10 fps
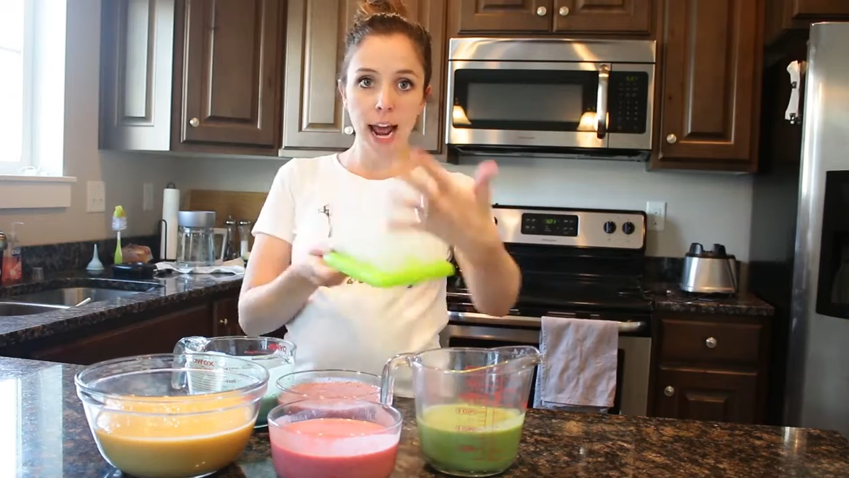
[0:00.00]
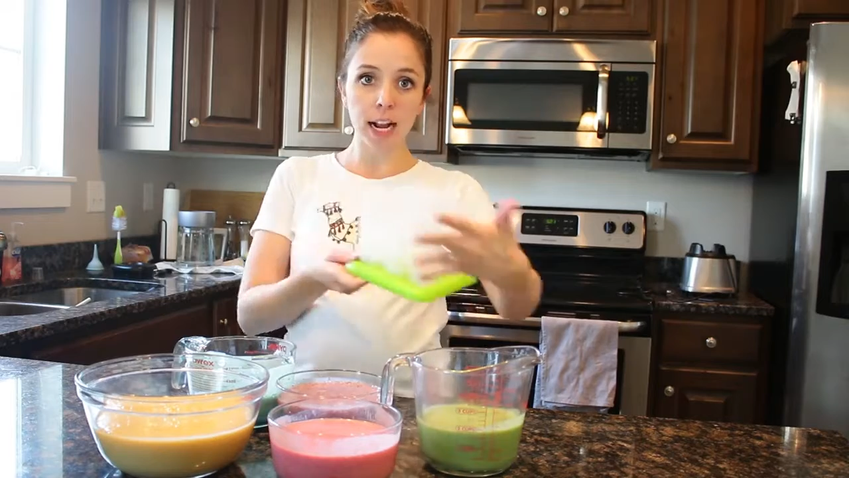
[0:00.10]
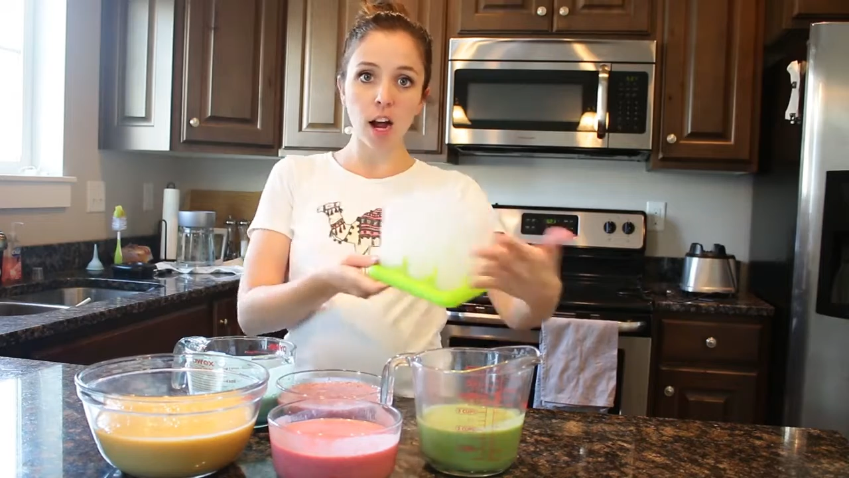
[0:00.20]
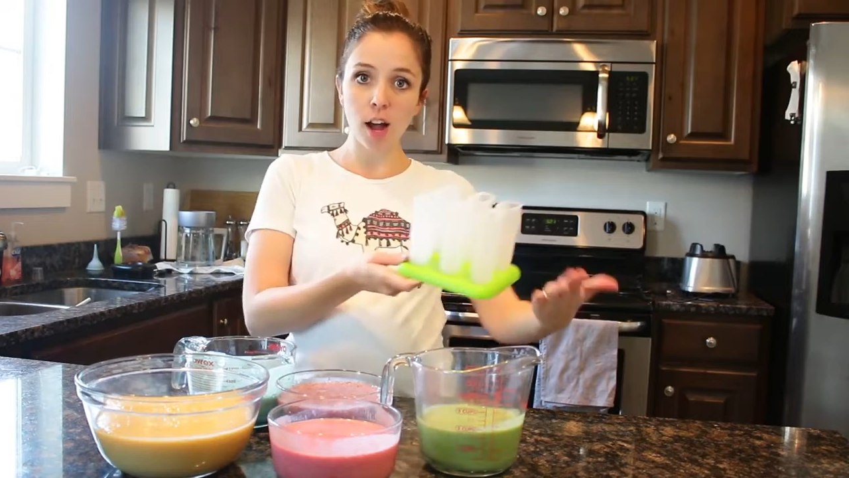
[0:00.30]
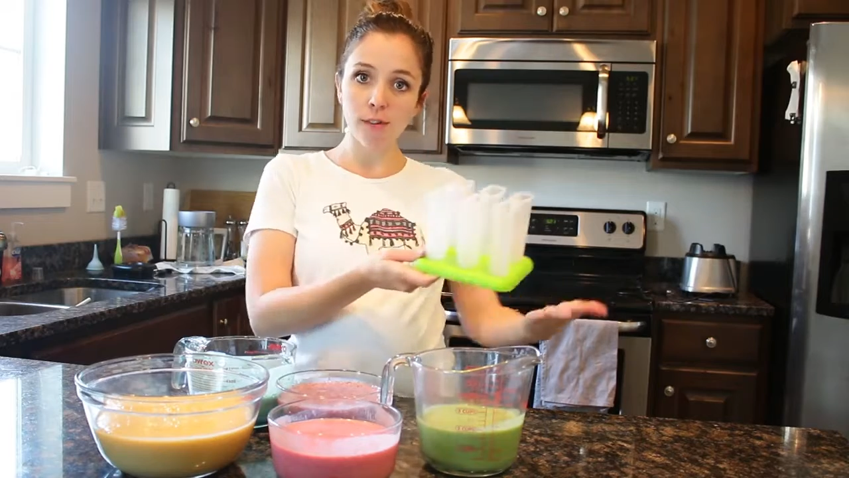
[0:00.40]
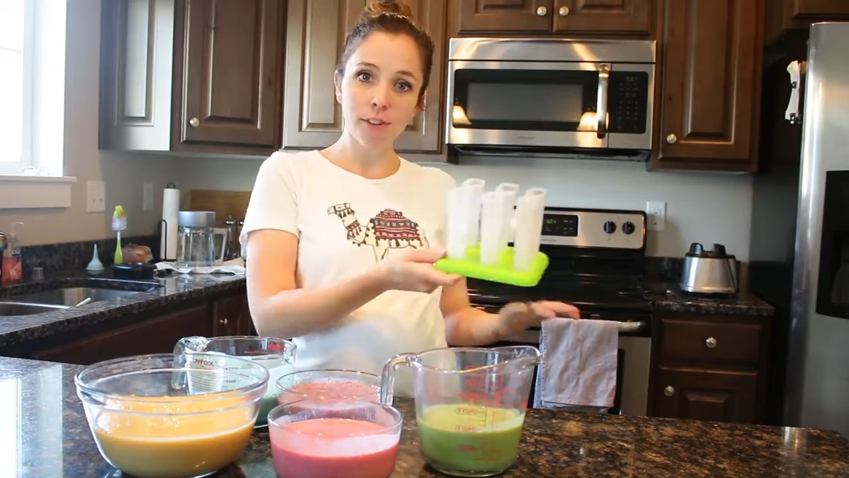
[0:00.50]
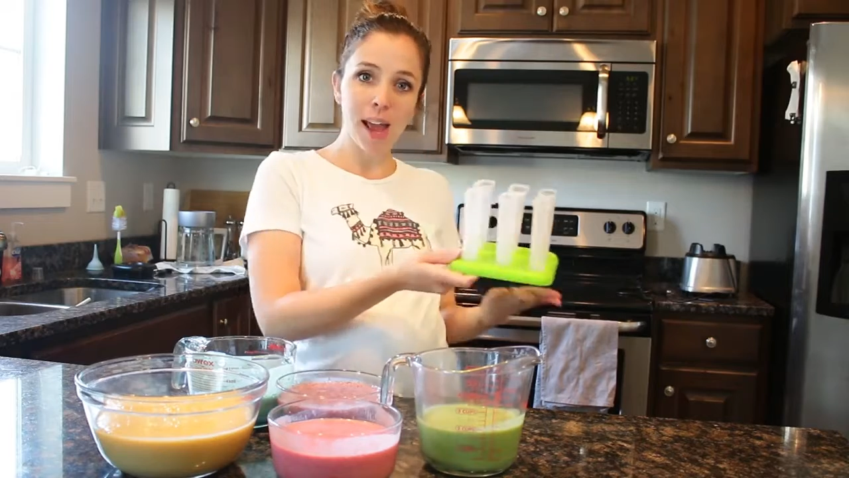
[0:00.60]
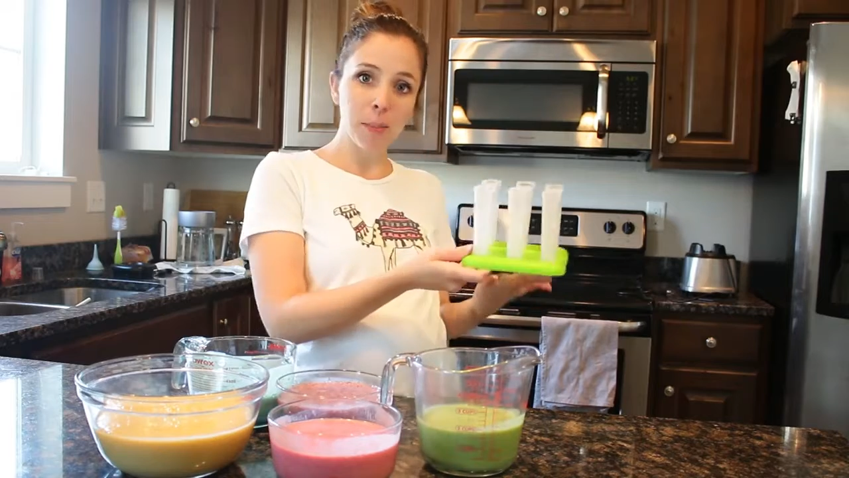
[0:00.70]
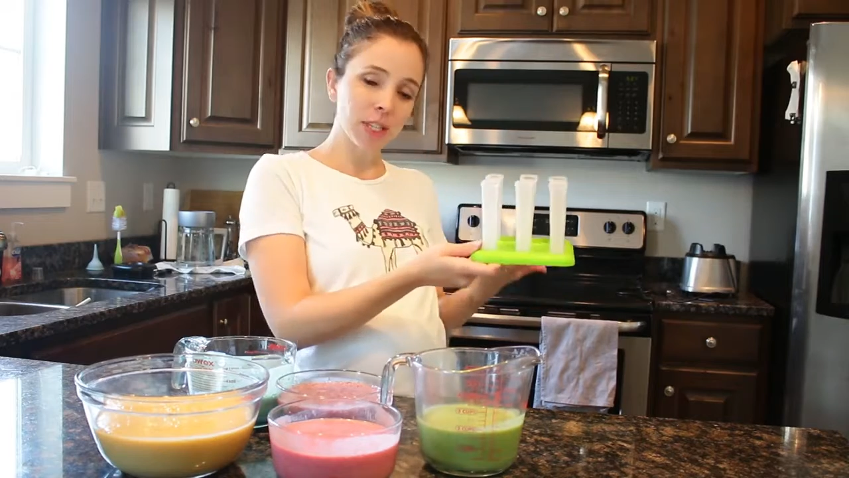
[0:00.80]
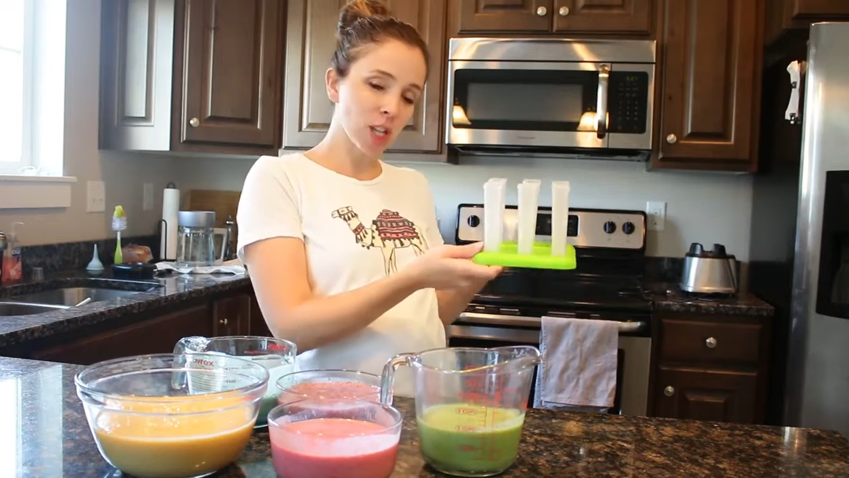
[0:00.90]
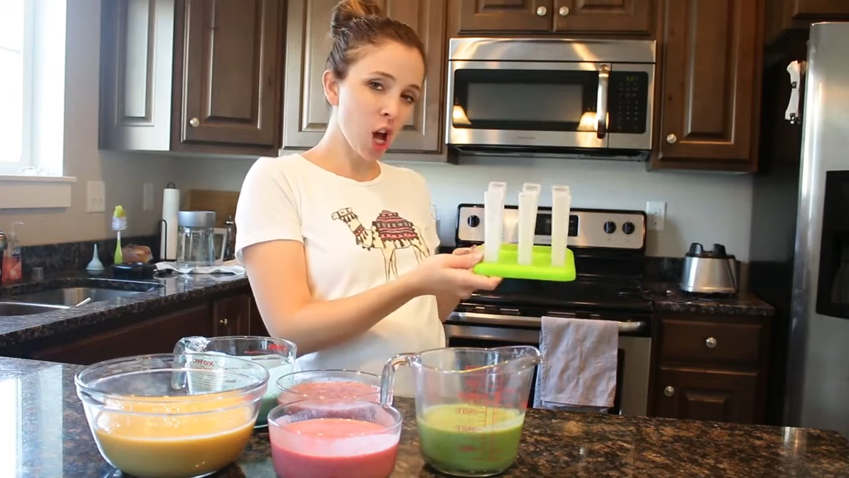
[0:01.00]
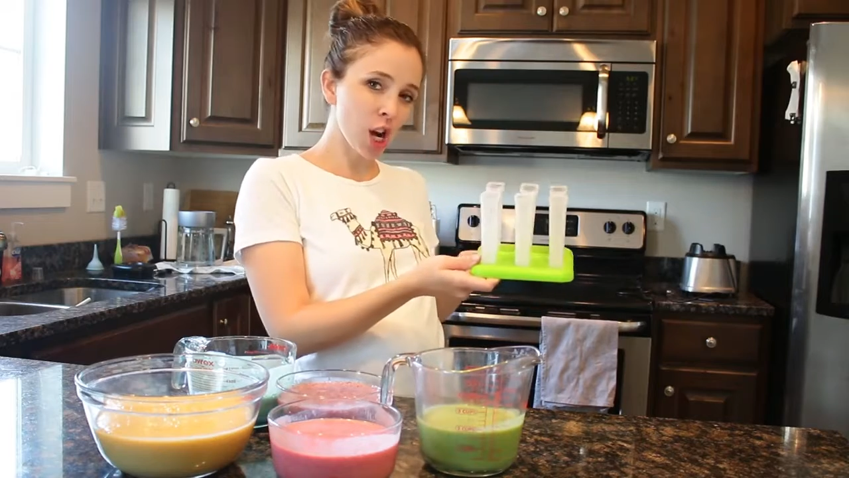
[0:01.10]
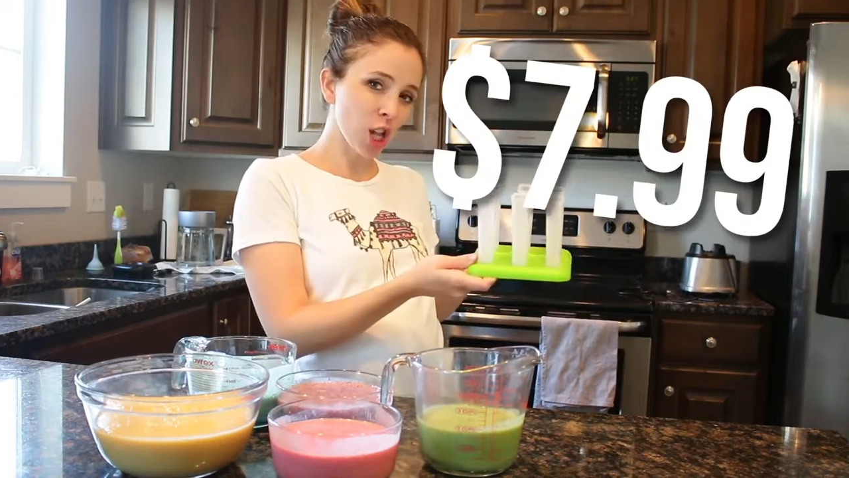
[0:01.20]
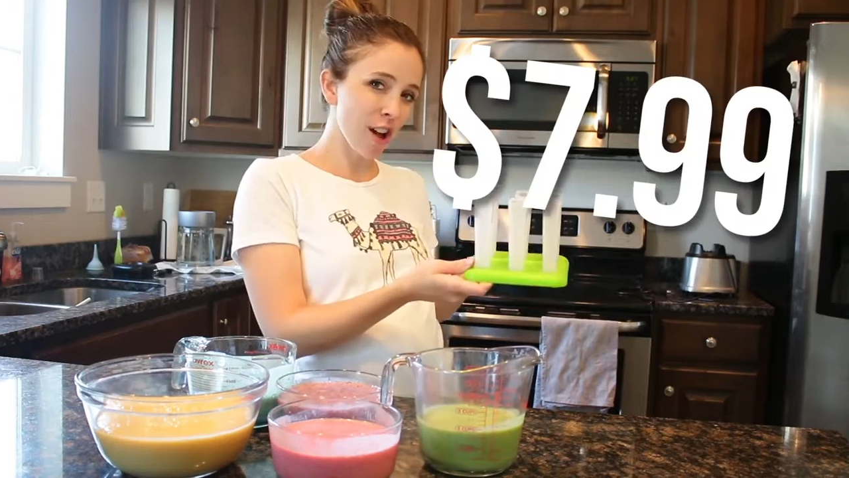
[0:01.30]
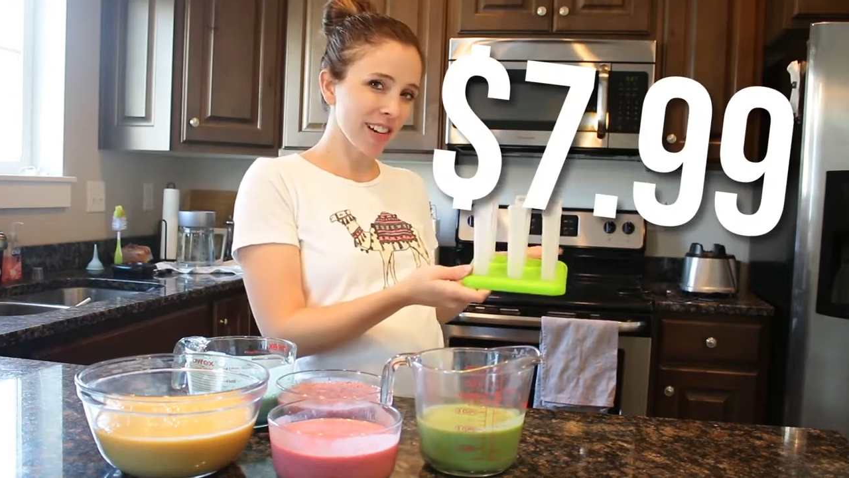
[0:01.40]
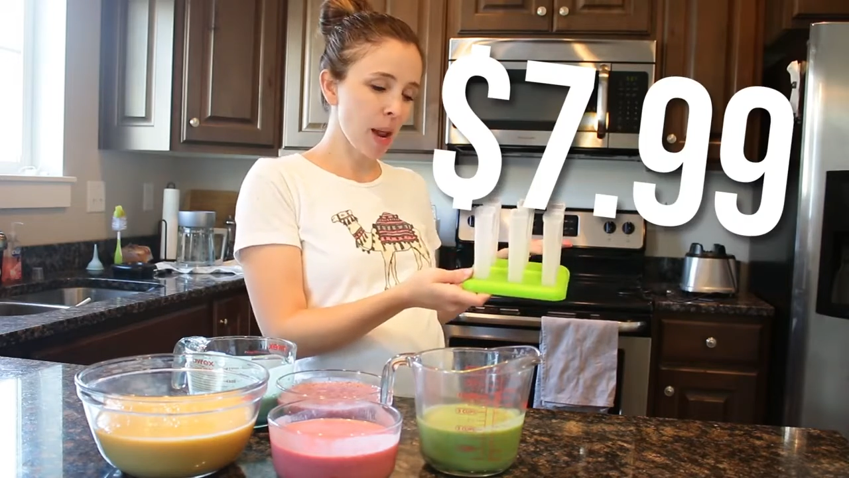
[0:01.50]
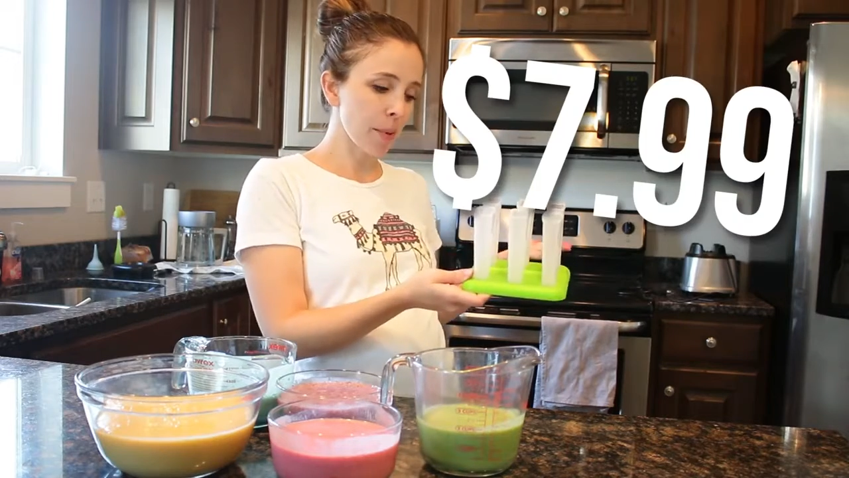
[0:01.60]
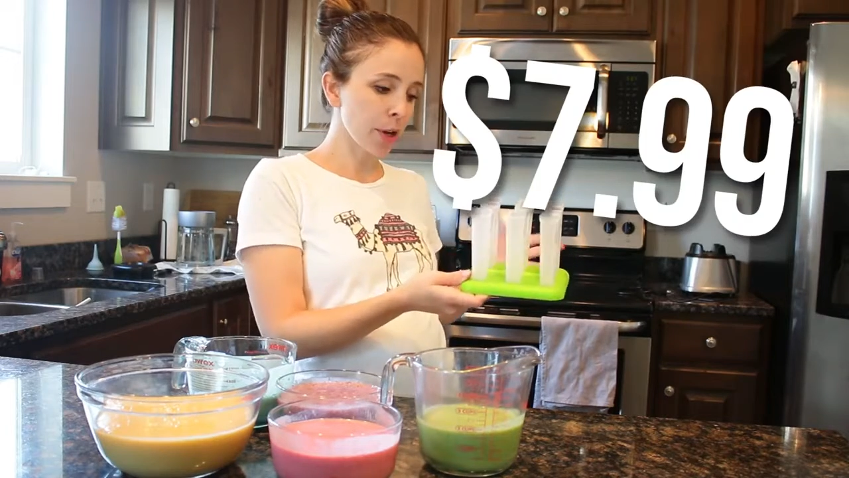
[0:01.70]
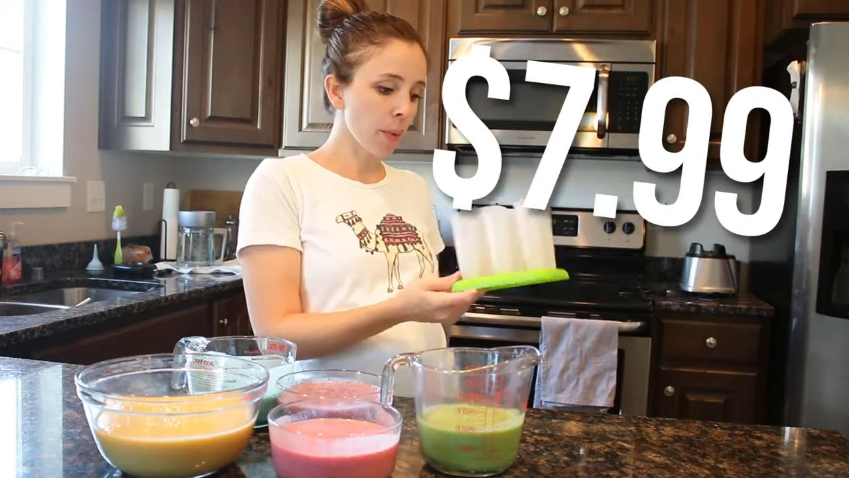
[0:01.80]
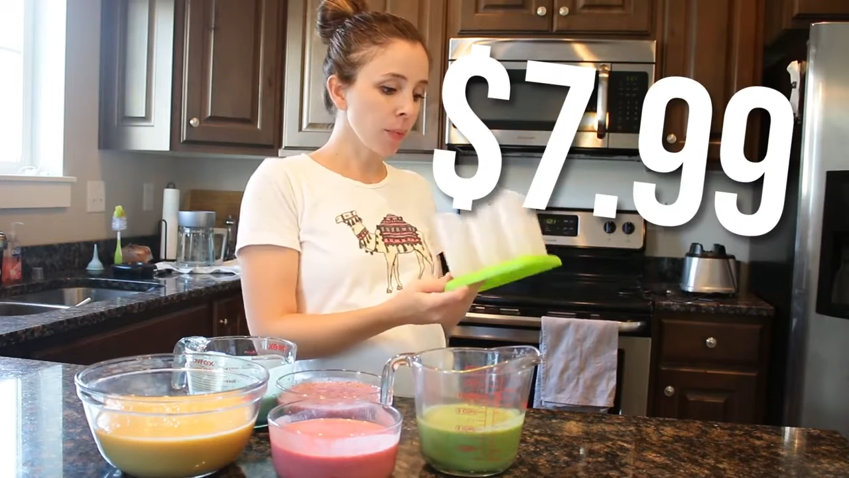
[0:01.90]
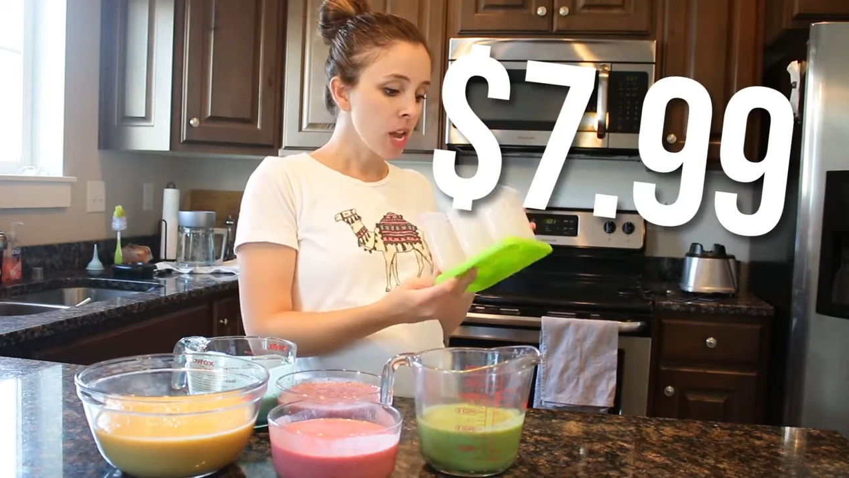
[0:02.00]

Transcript: that I got off of Amazon a long time ago.